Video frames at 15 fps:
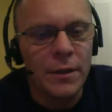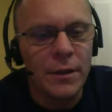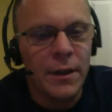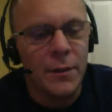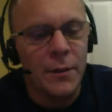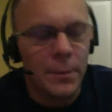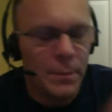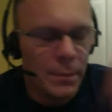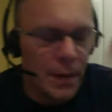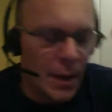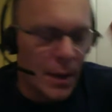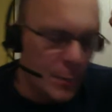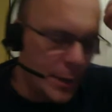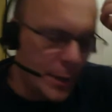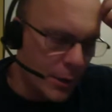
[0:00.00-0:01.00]

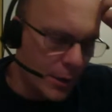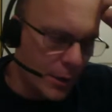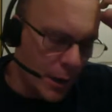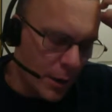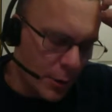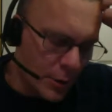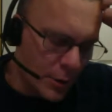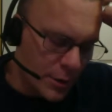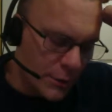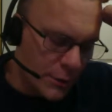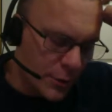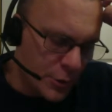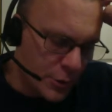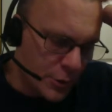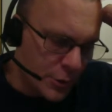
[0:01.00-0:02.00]
and
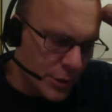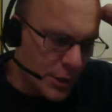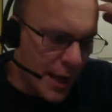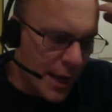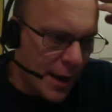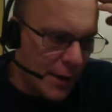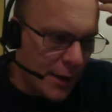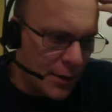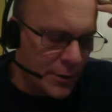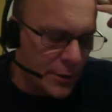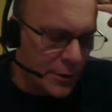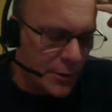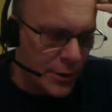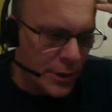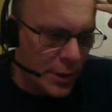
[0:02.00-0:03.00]
Christopher George's character
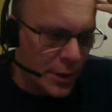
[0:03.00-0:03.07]
is like the